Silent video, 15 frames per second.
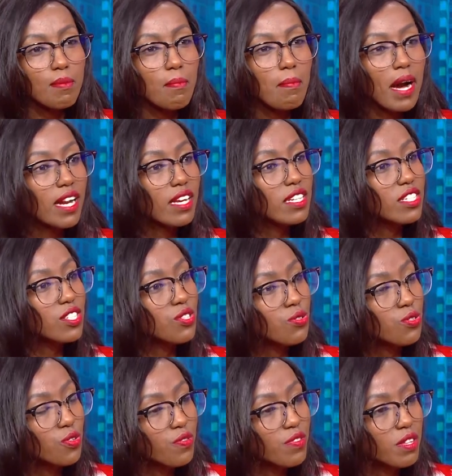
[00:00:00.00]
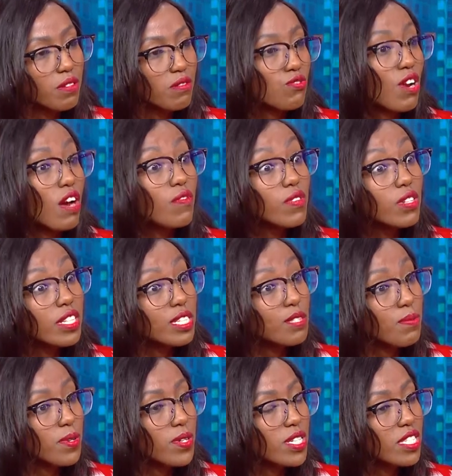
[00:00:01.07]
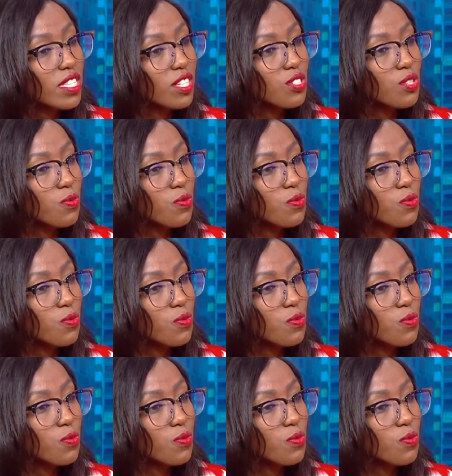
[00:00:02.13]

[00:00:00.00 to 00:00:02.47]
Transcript: magnitude of the travel experience that mm -hmm.